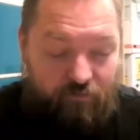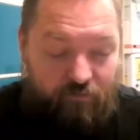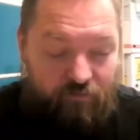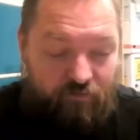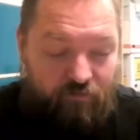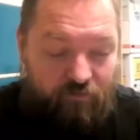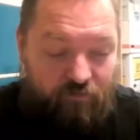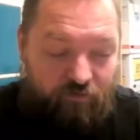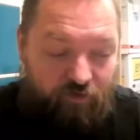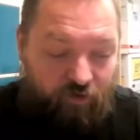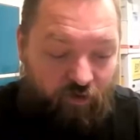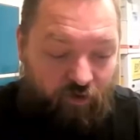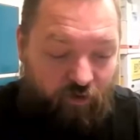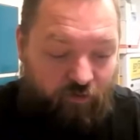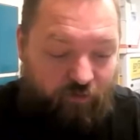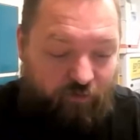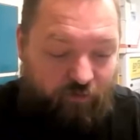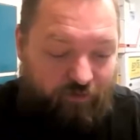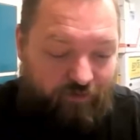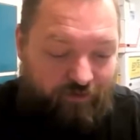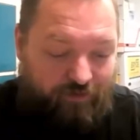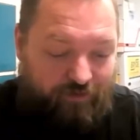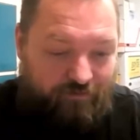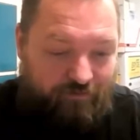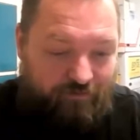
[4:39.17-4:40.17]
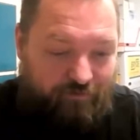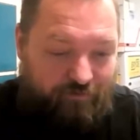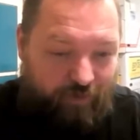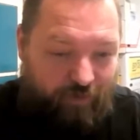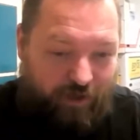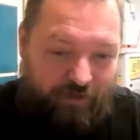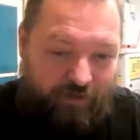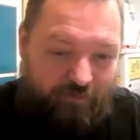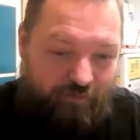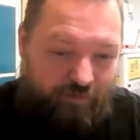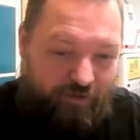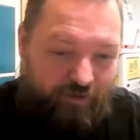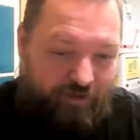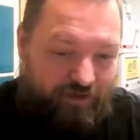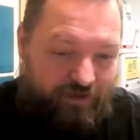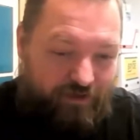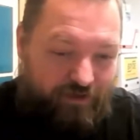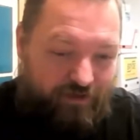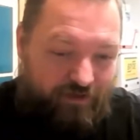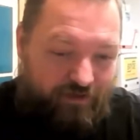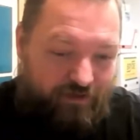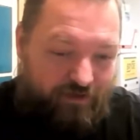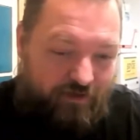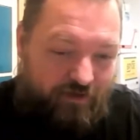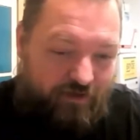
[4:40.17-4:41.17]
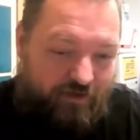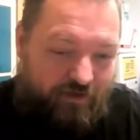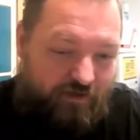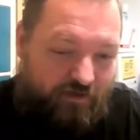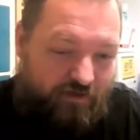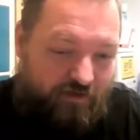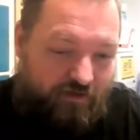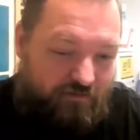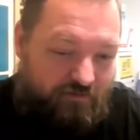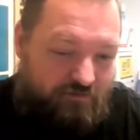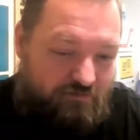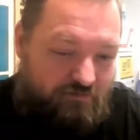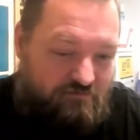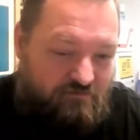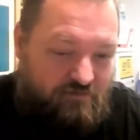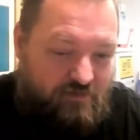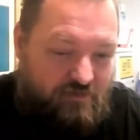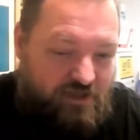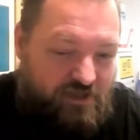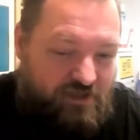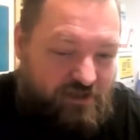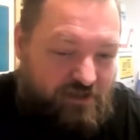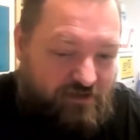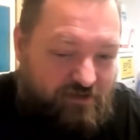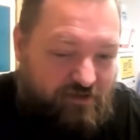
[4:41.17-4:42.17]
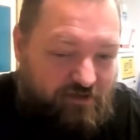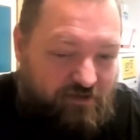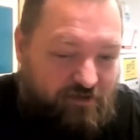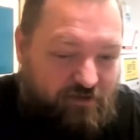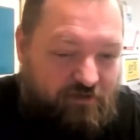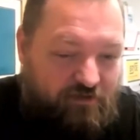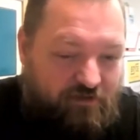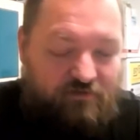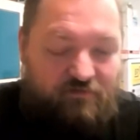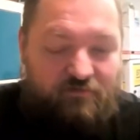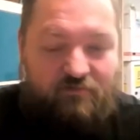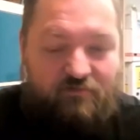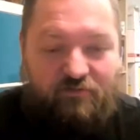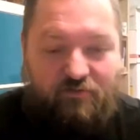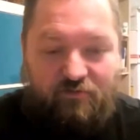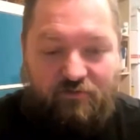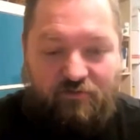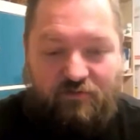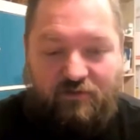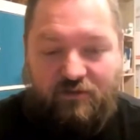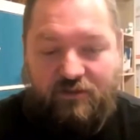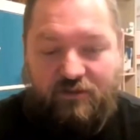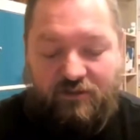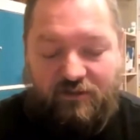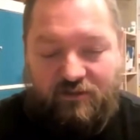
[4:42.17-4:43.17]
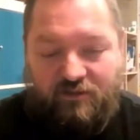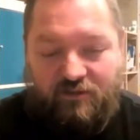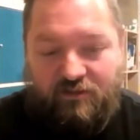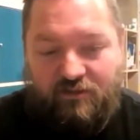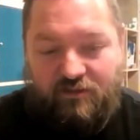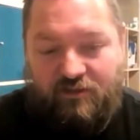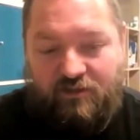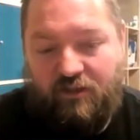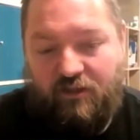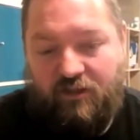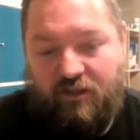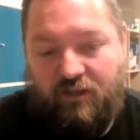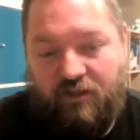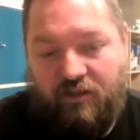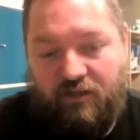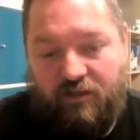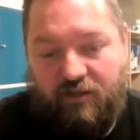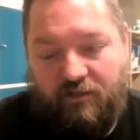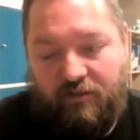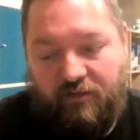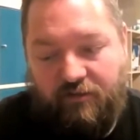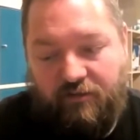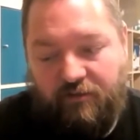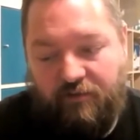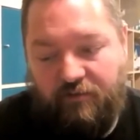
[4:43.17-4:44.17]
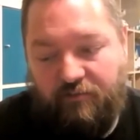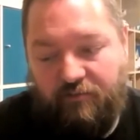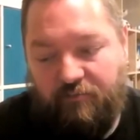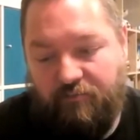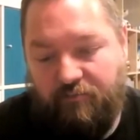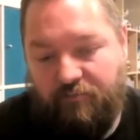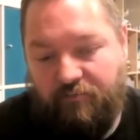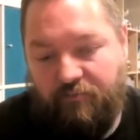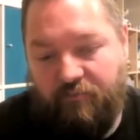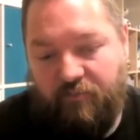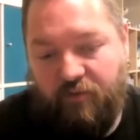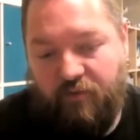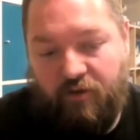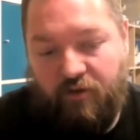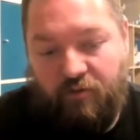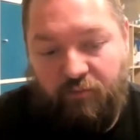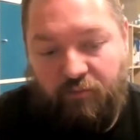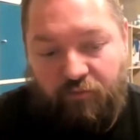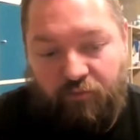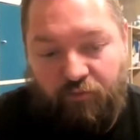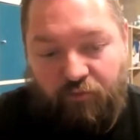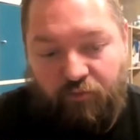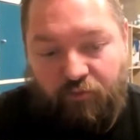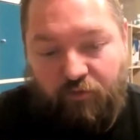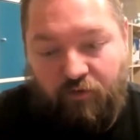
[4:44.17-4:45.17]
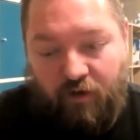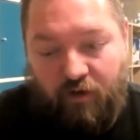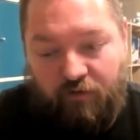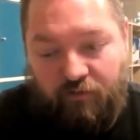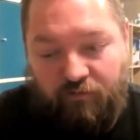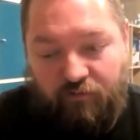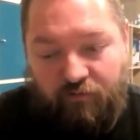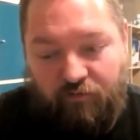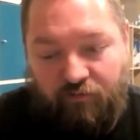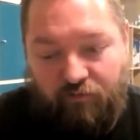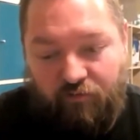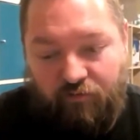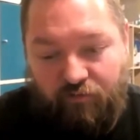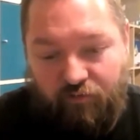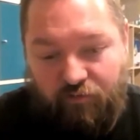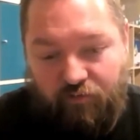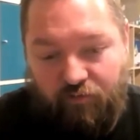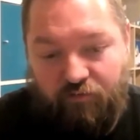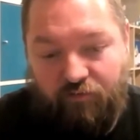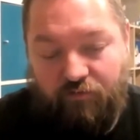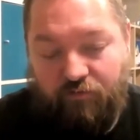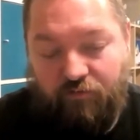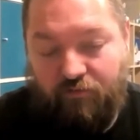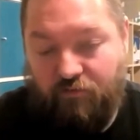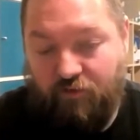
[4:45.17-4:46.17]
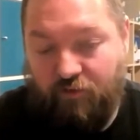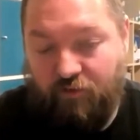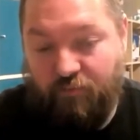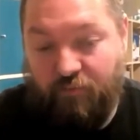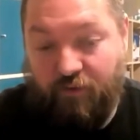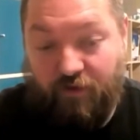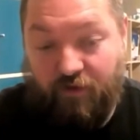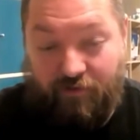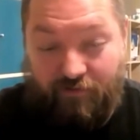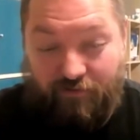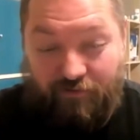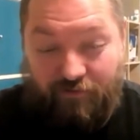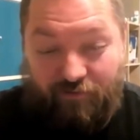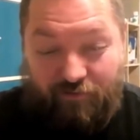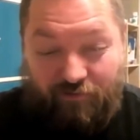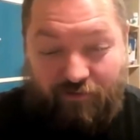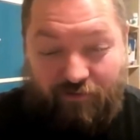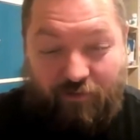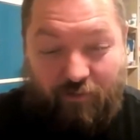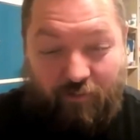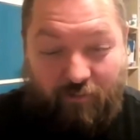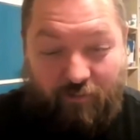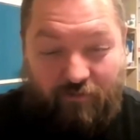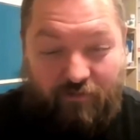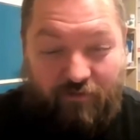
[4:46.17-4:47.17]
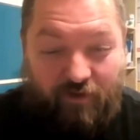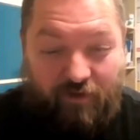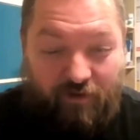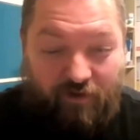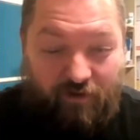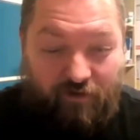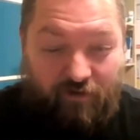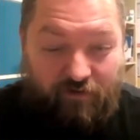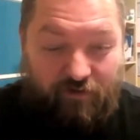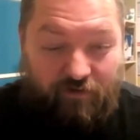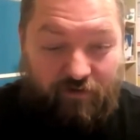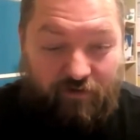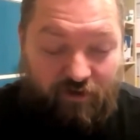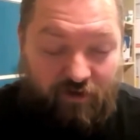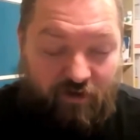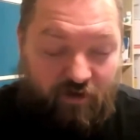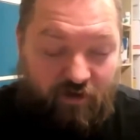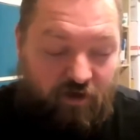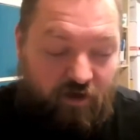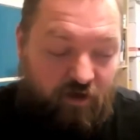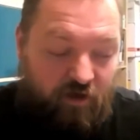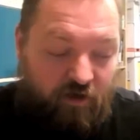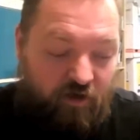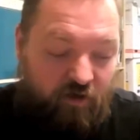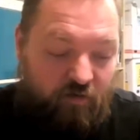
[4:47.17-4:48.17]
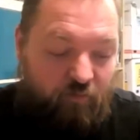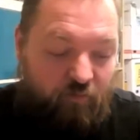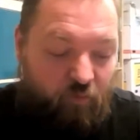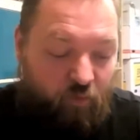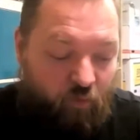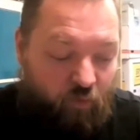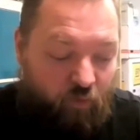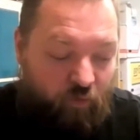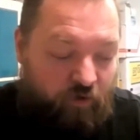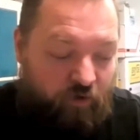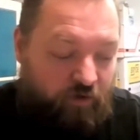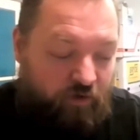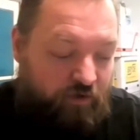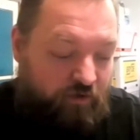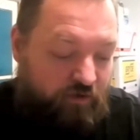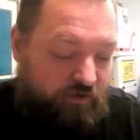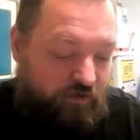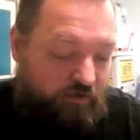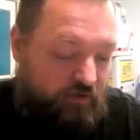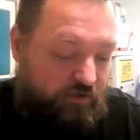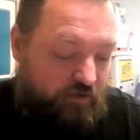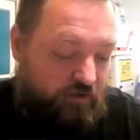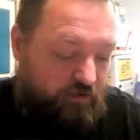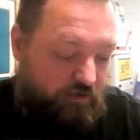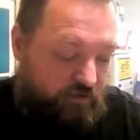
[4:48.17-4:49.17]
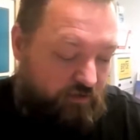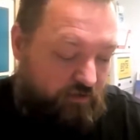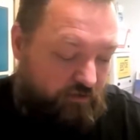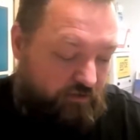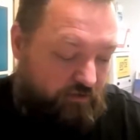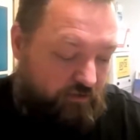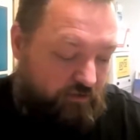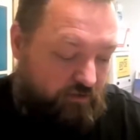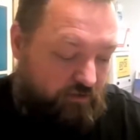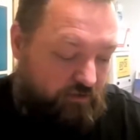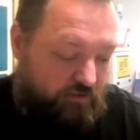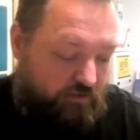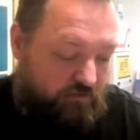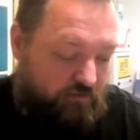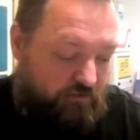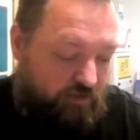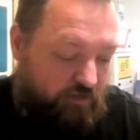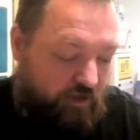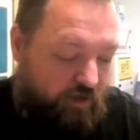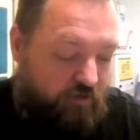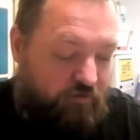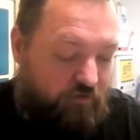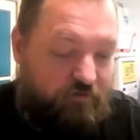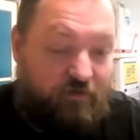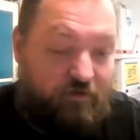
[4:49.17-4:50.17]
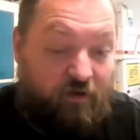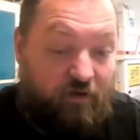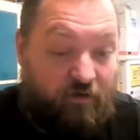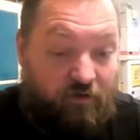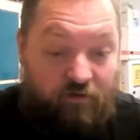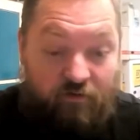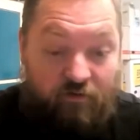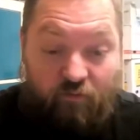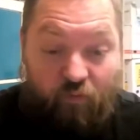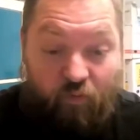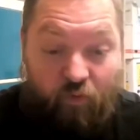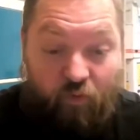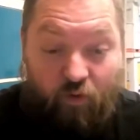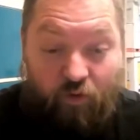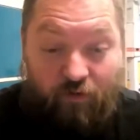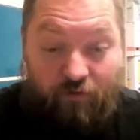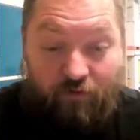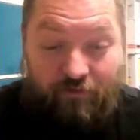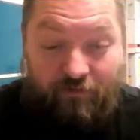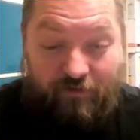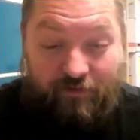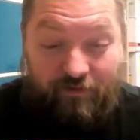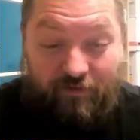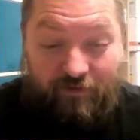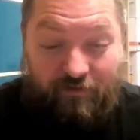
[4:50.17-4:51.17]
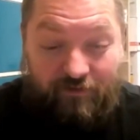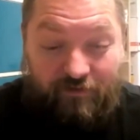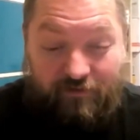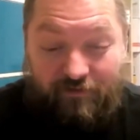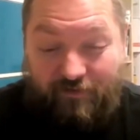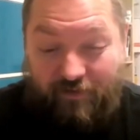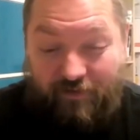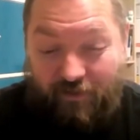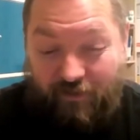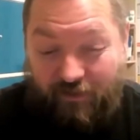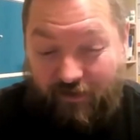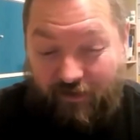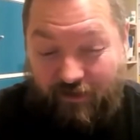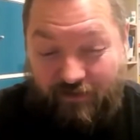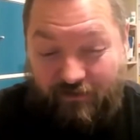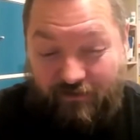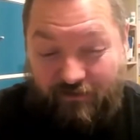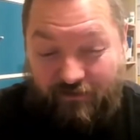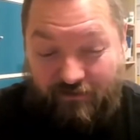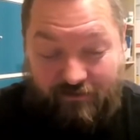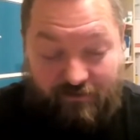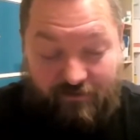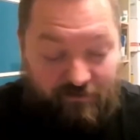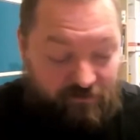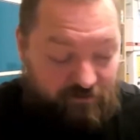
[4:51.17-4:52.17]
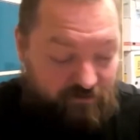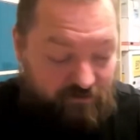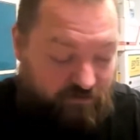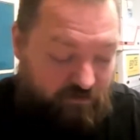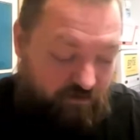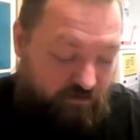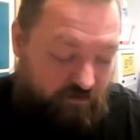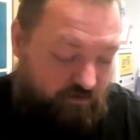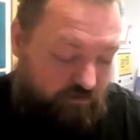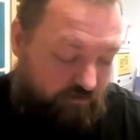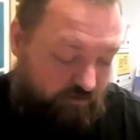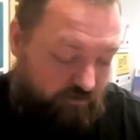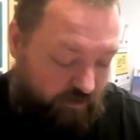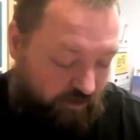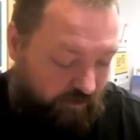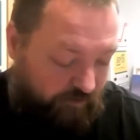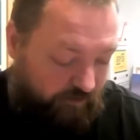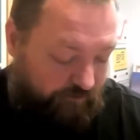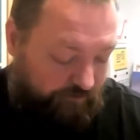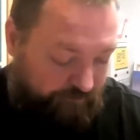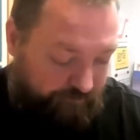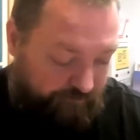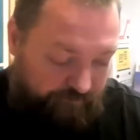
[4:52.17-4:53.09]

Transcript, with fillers: So it might be a little easier to teach um, a computer how to do compared to some of the other more uh, outside world these things. So yeah.